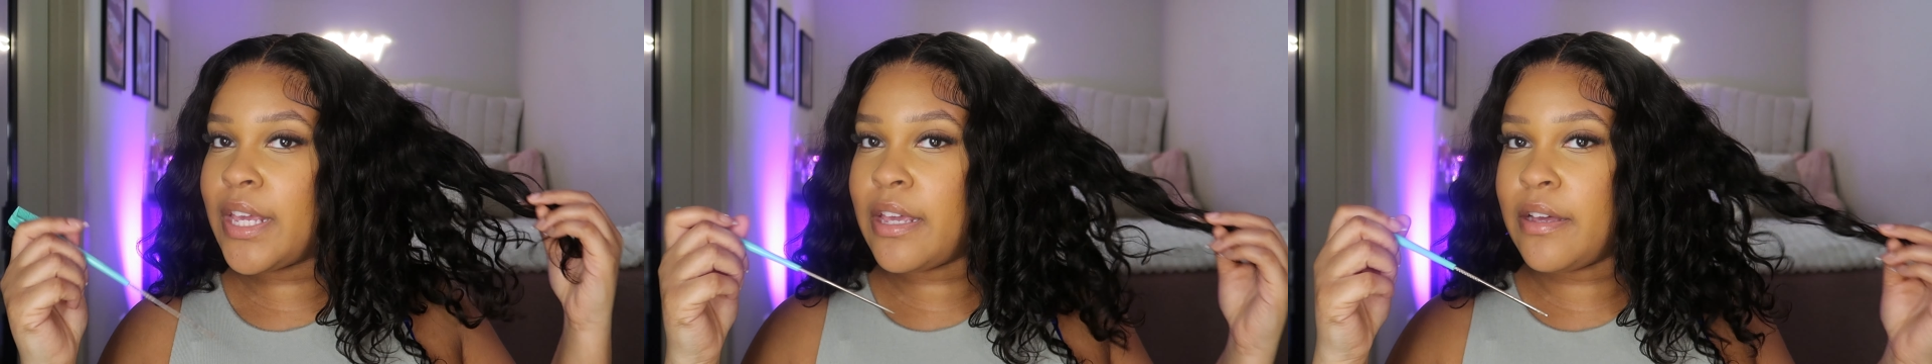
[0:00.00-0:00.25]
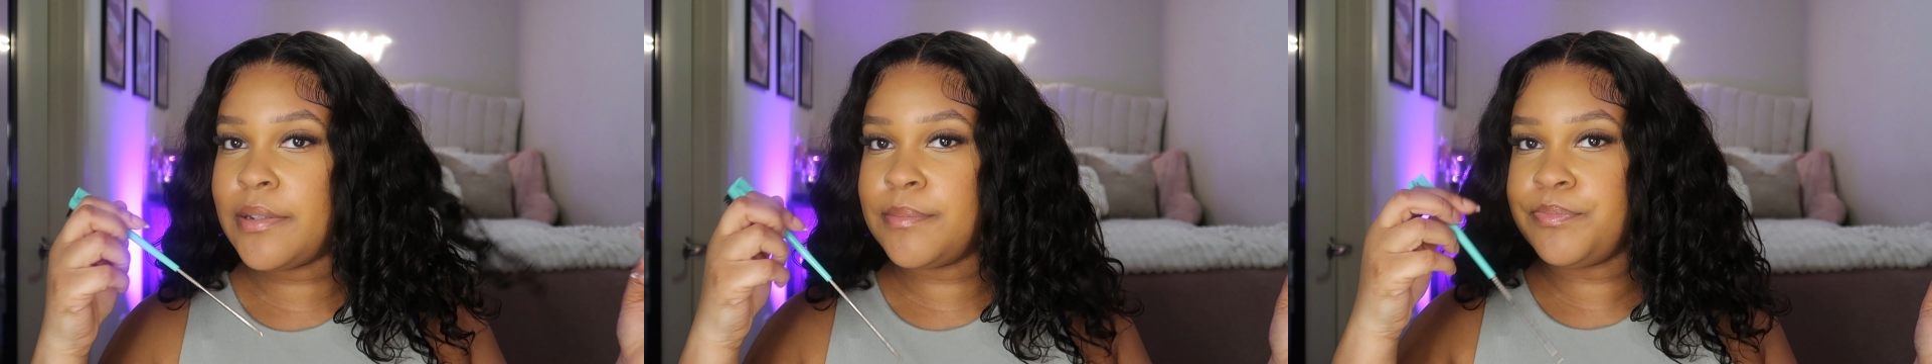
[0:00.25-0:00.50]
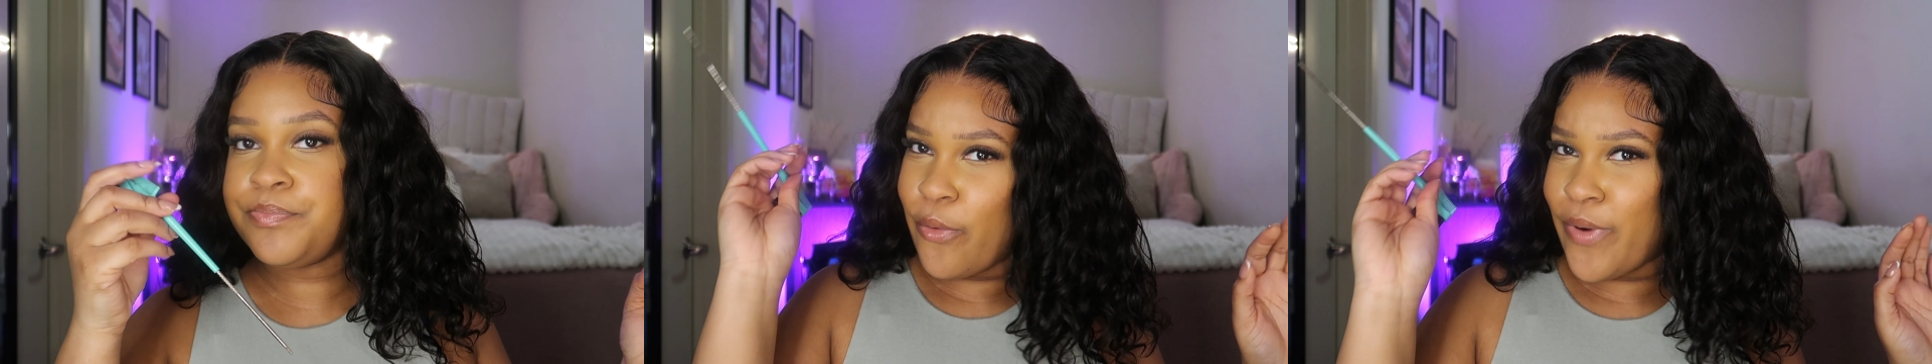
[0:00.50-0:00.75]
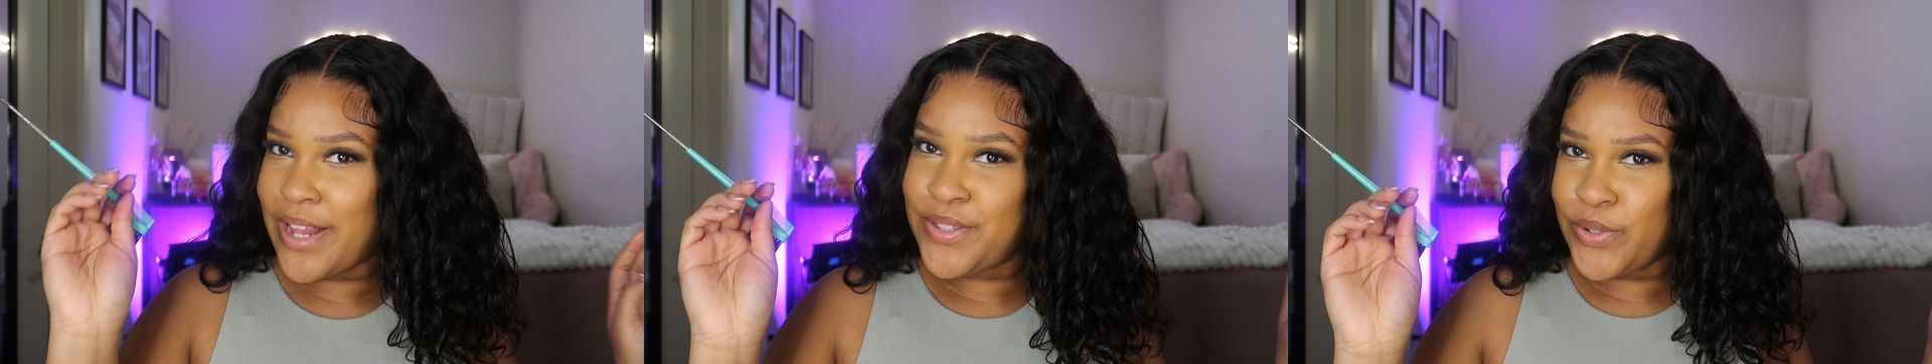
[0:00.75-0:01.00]
a
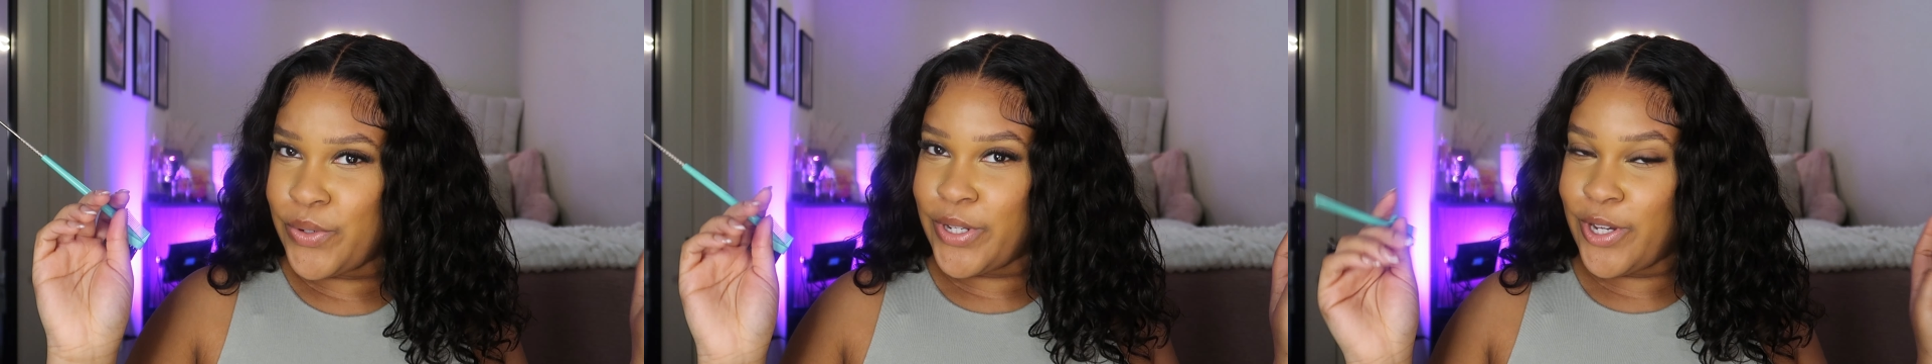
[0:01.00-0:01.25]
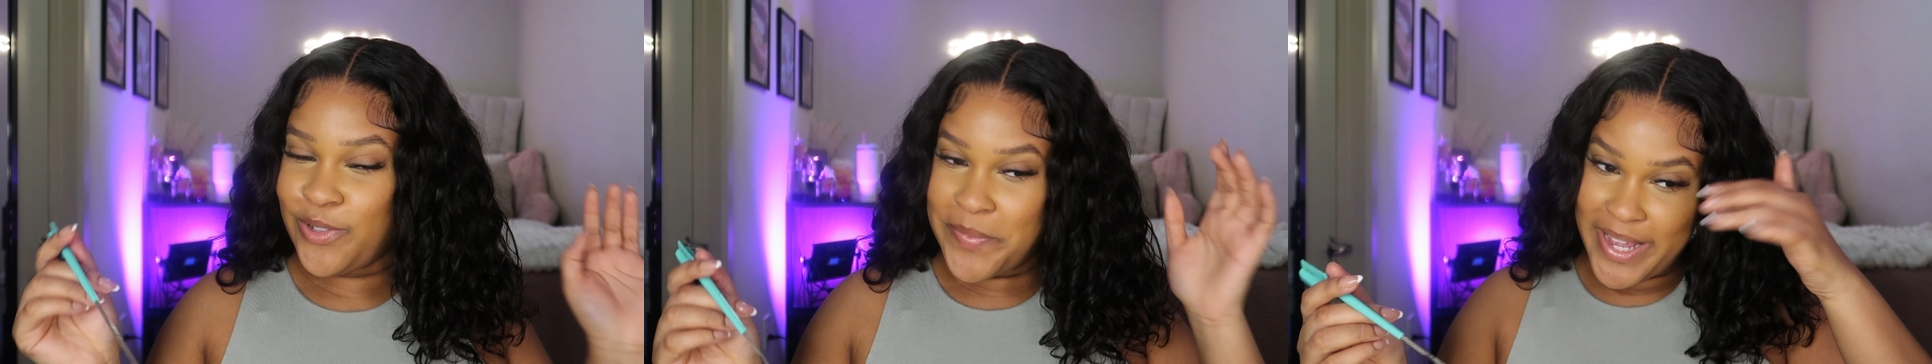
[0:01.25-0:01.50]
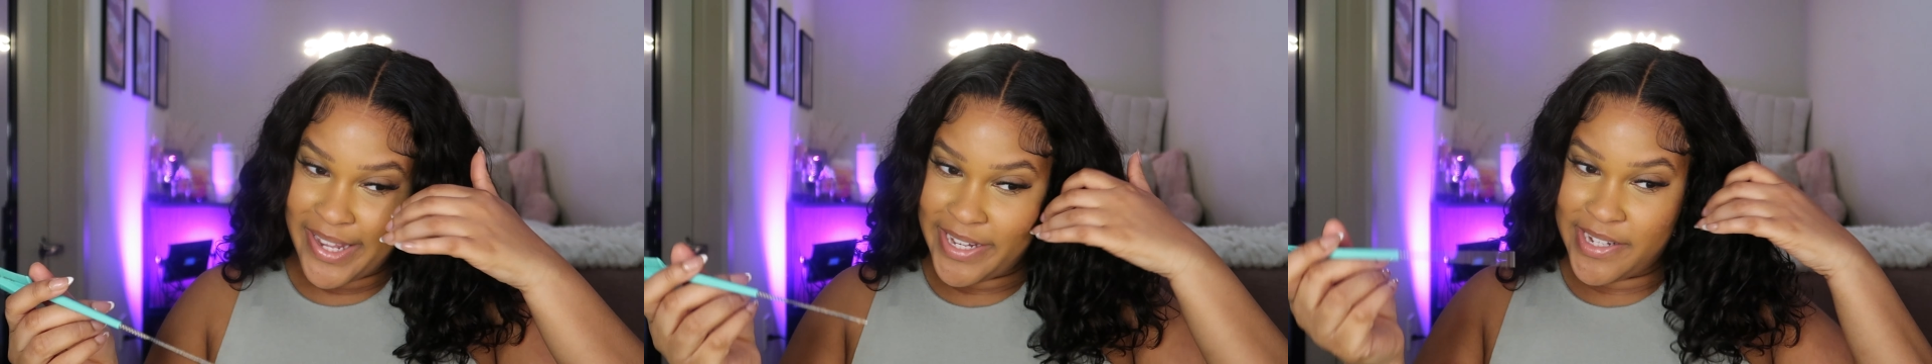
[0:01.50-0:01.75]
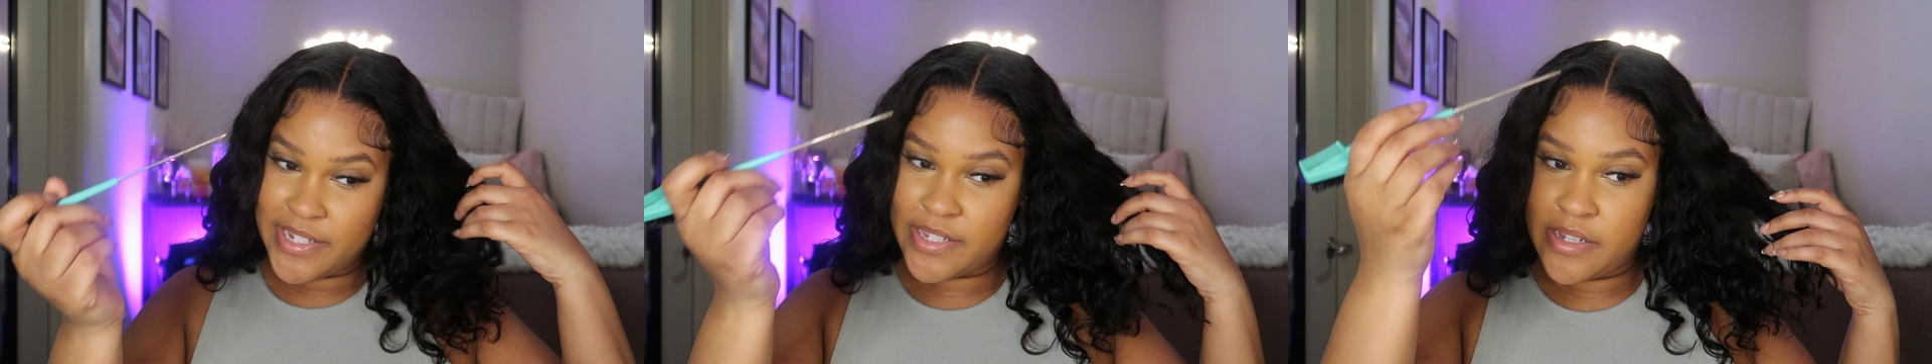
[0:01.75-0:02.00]
rat tail comb end.